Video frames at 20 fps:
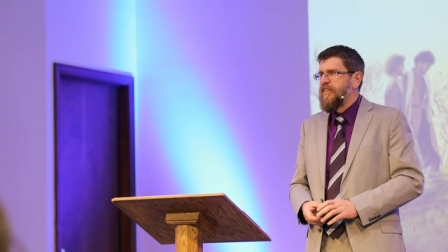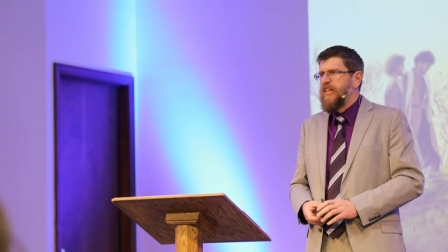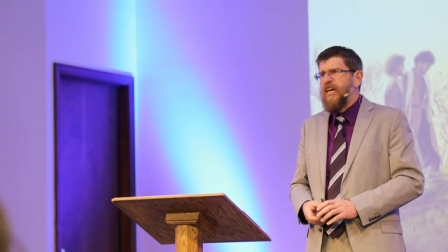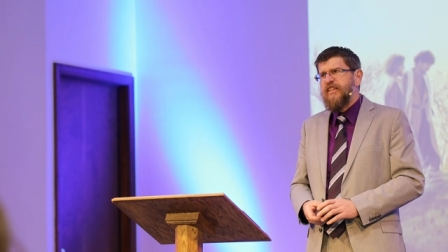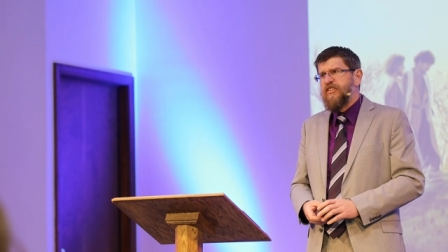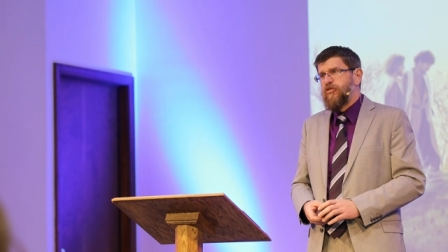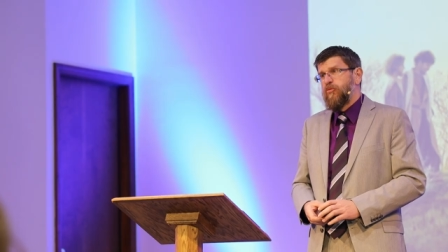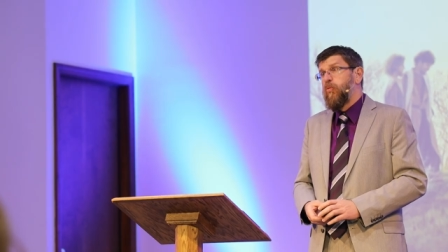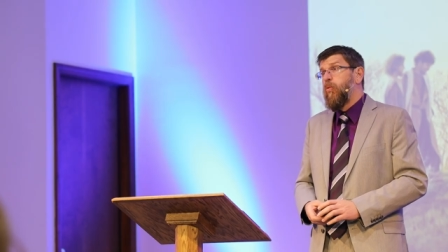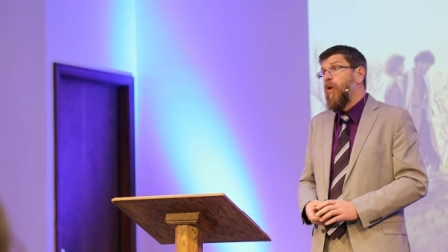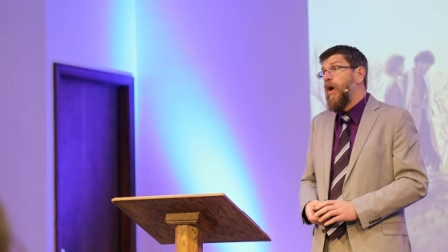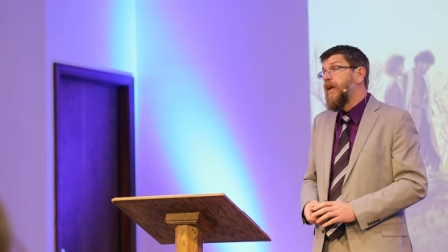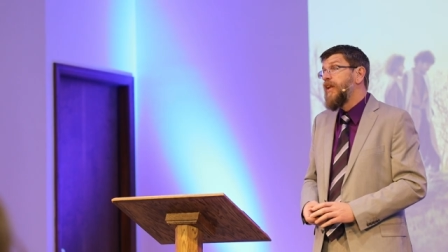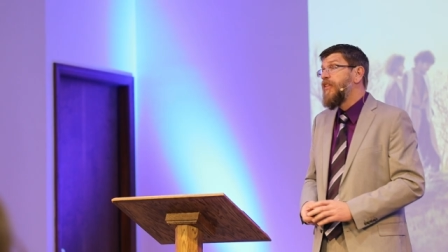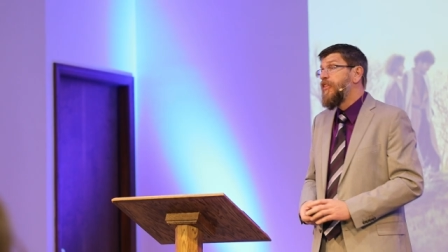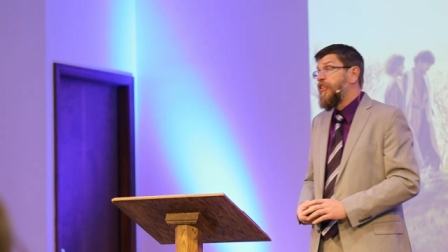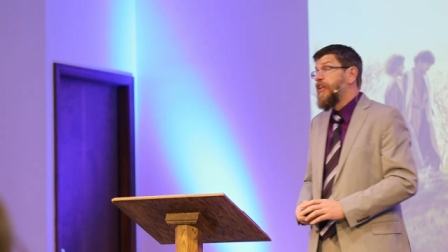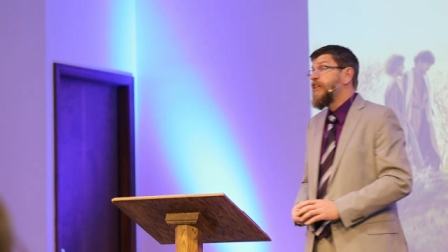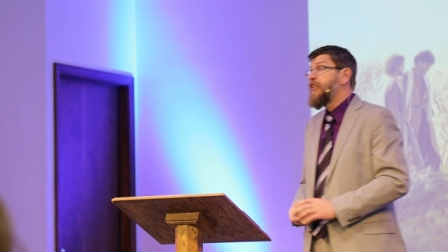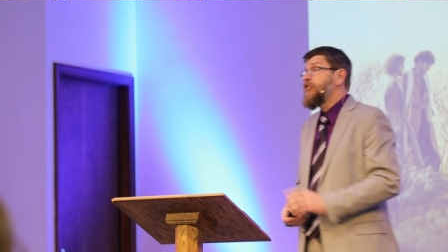It's
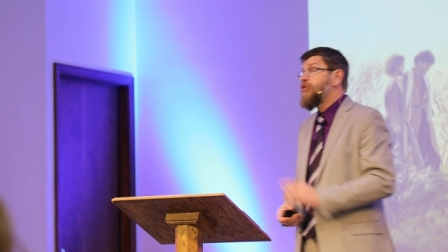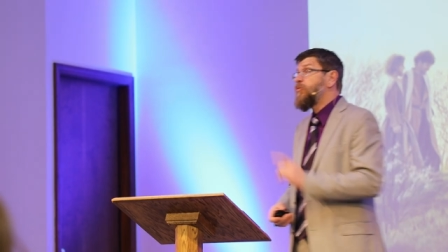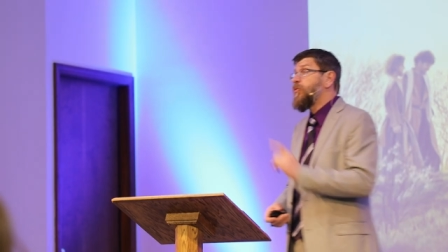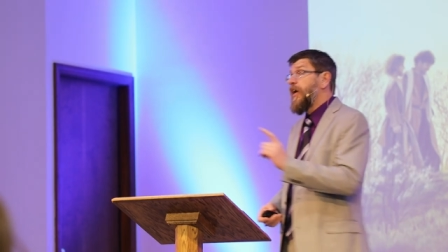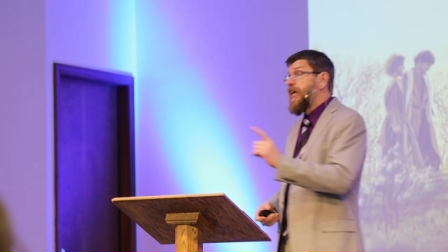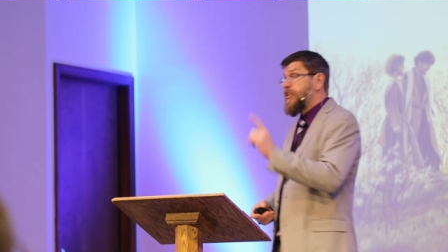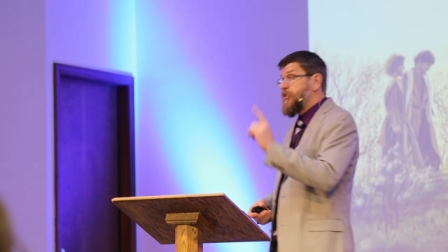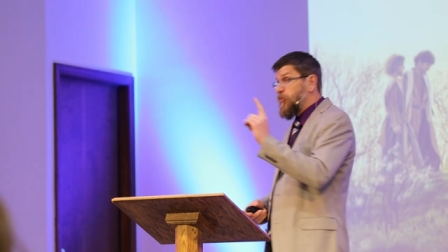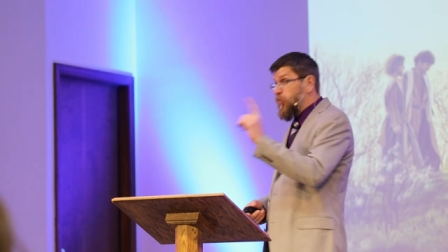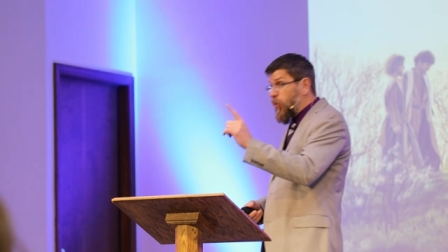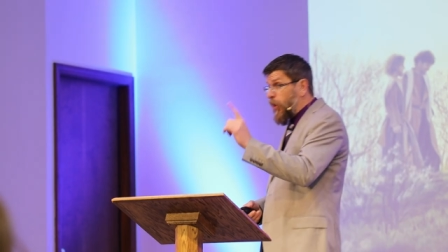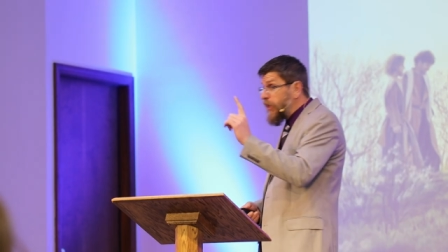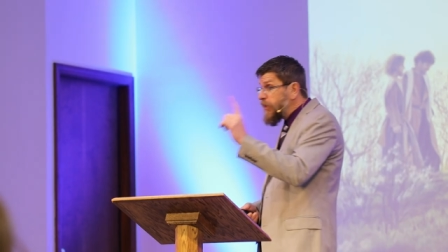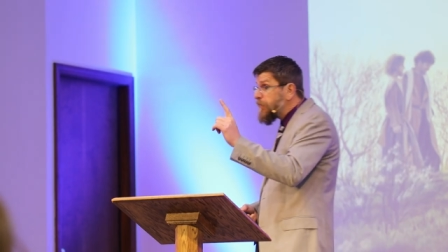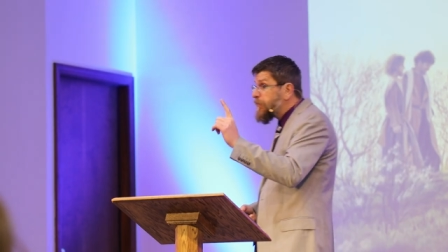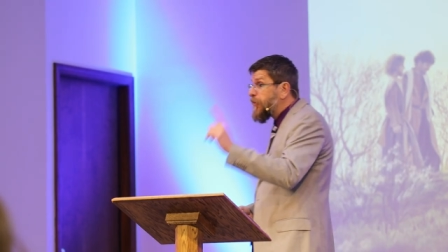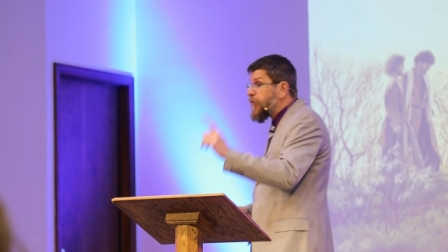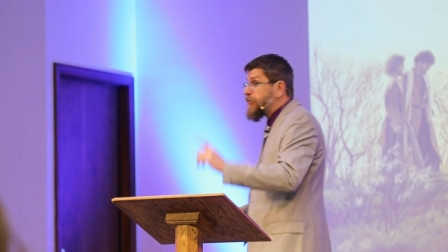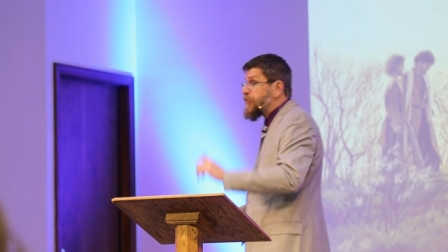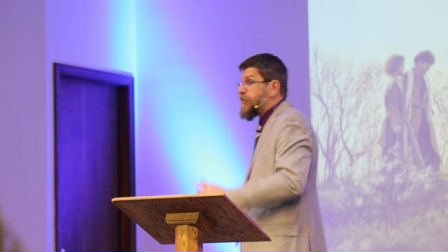one thing to raise
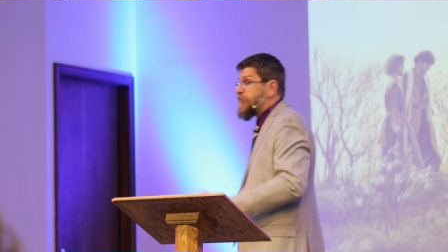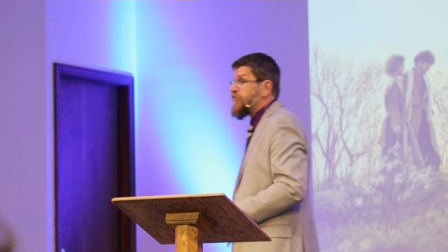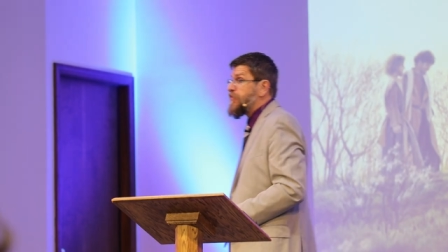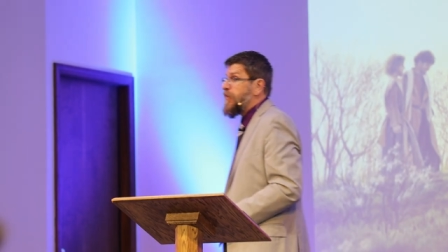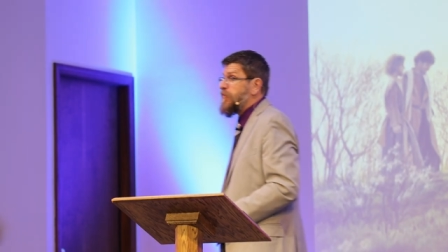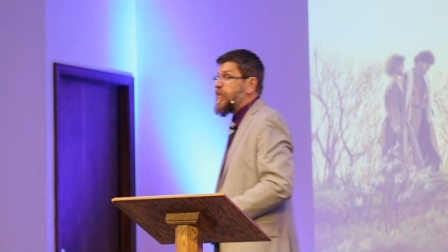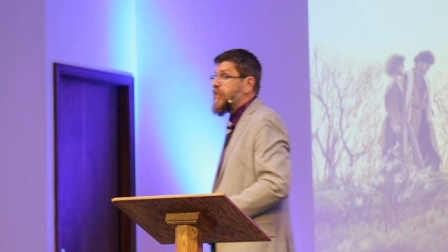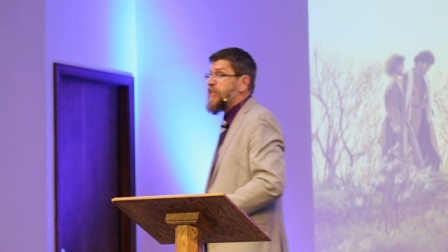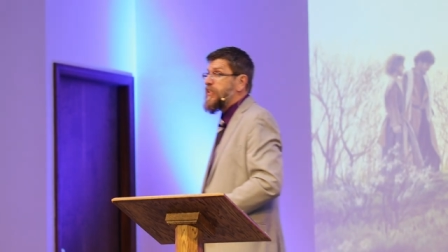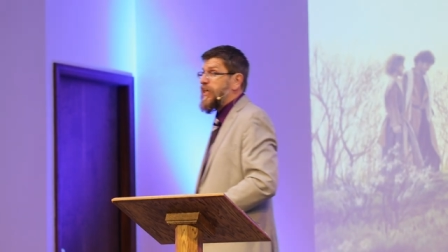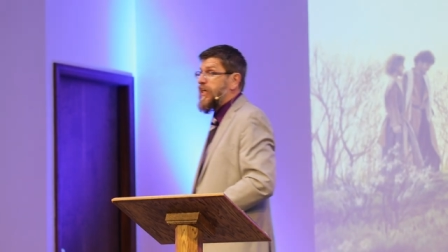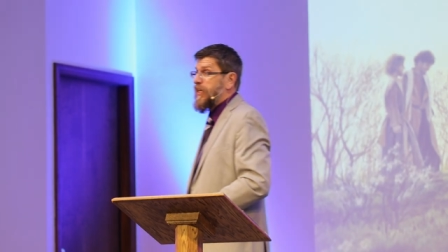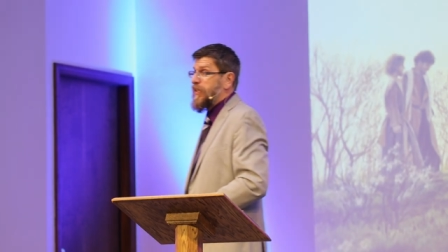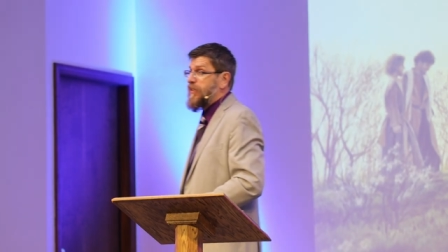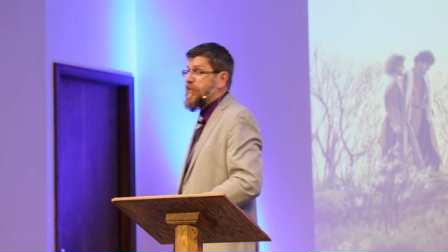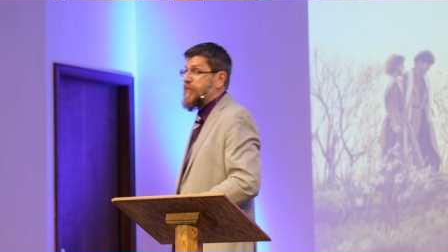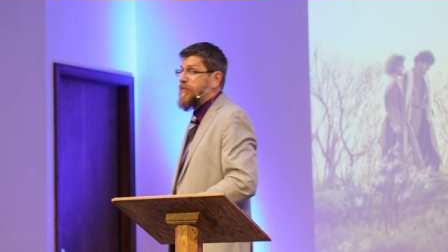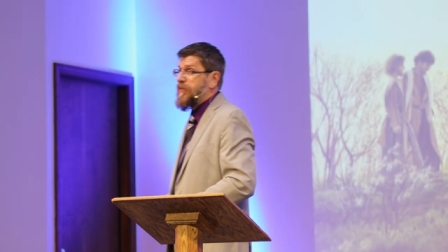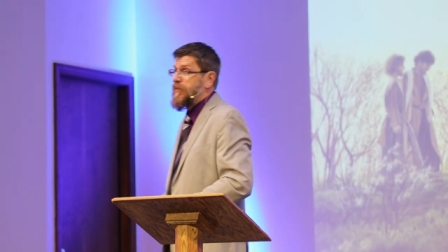one person from the dead,